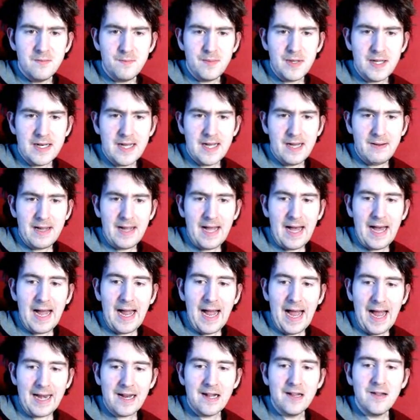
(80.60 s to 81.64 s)
But no,
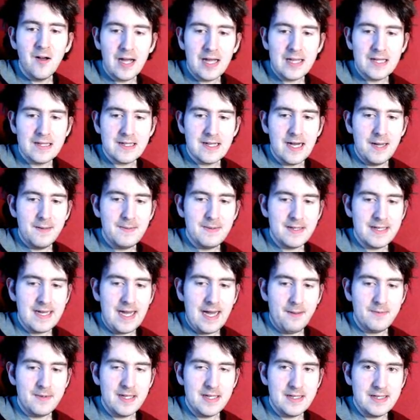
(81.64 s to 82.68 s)
I had a look at the
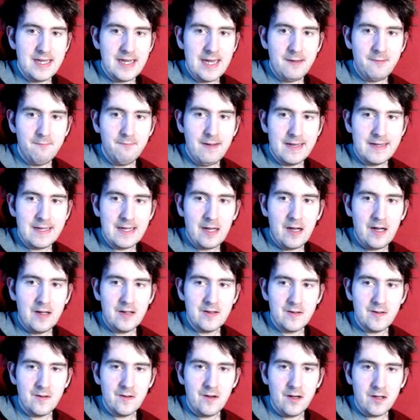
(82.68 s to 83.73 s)
timestamp to see when the
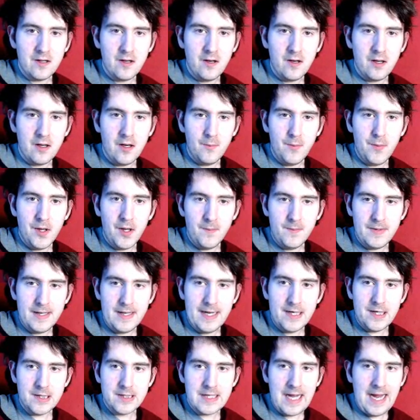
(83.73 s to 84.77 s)
article got
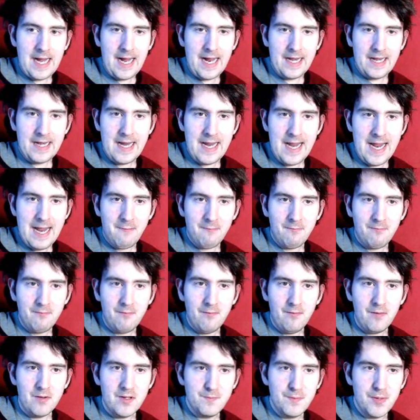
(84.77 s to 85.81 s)
published, and it
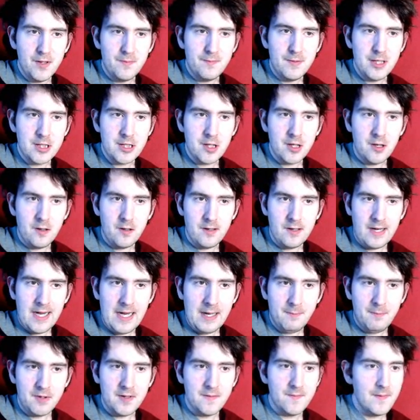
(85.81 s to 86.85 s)
was published on
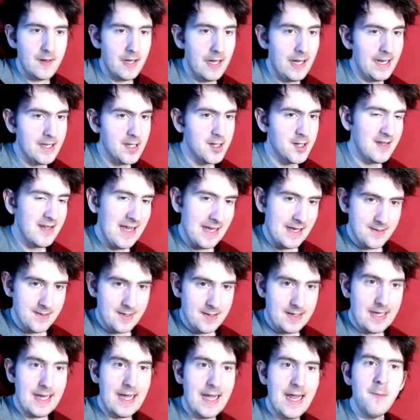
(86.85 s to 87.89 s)
April the 3rd, so
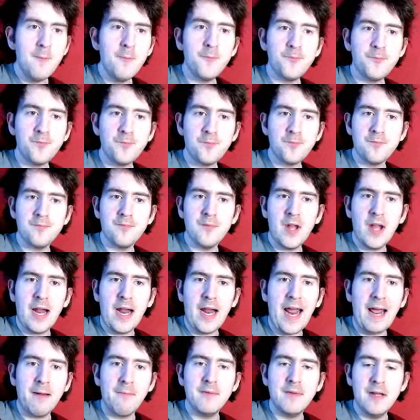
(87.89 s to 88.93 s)
yesterday.
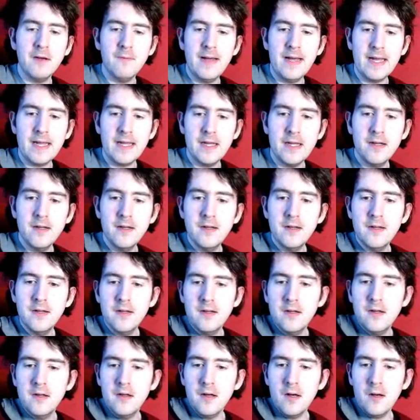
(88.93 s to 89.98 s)
So we're going to
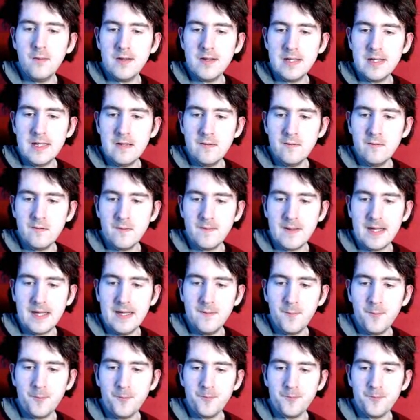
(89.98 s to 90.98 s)
obviously talk about it